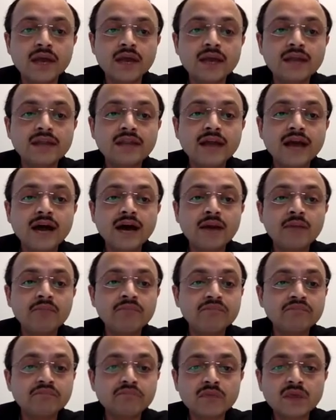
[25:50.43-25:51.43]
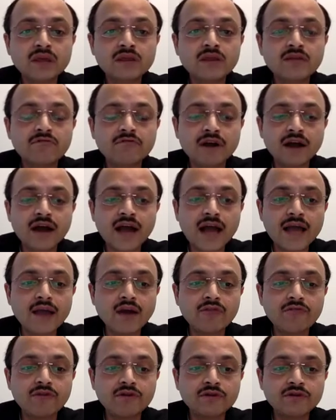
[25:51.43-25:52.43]
the fungi
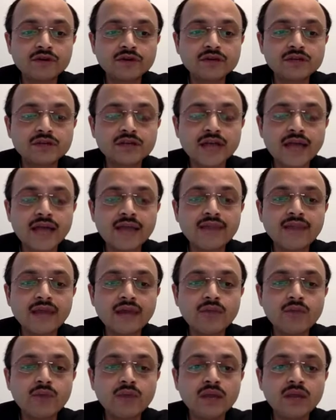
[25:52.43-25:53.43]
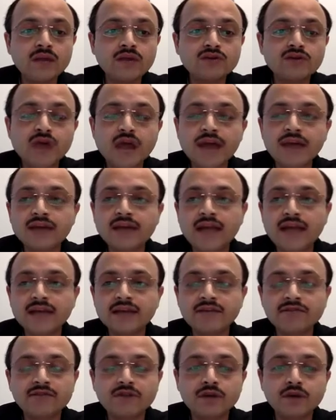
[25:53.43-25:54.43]
of interest. And then we tried
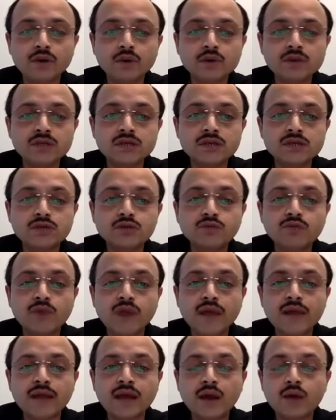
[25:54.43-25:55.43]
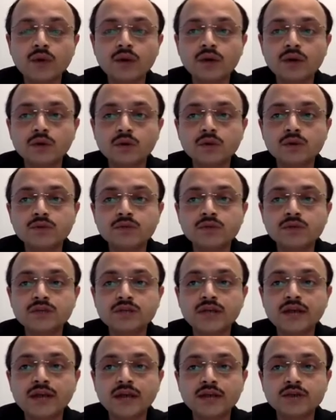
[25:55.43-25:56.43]
different doses to find out a dose which
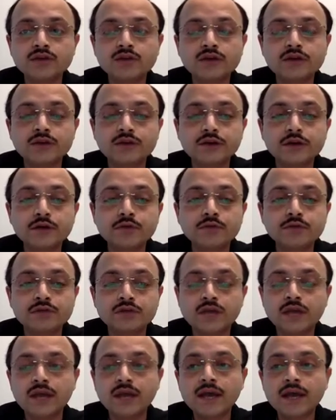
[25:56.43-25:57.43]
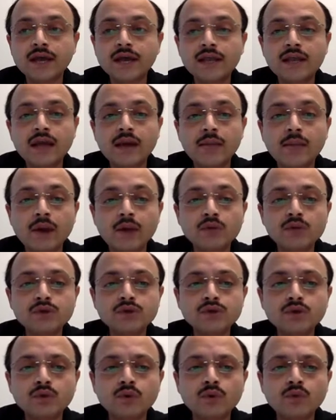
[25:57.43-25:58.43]
can actually reduce the amount.
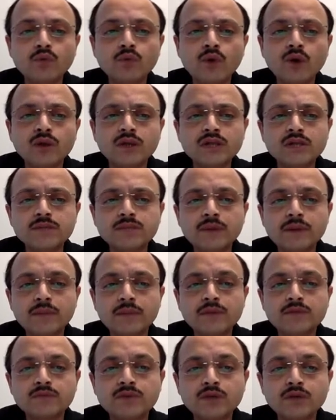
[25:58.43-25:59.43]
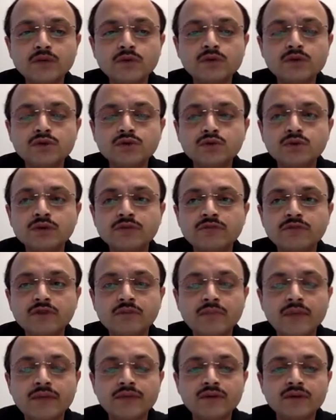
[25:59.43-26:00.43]
So for this purpose, we use two different
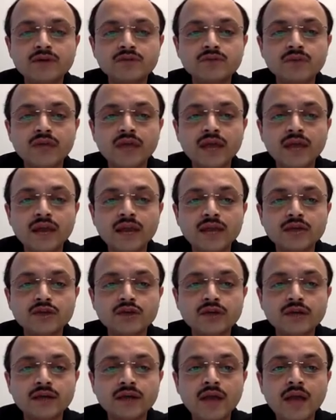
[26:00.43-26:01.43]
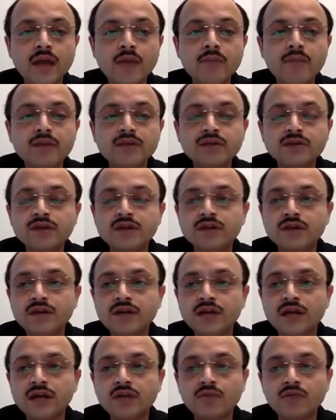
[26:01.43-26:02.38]
methods. We can actually measure the radial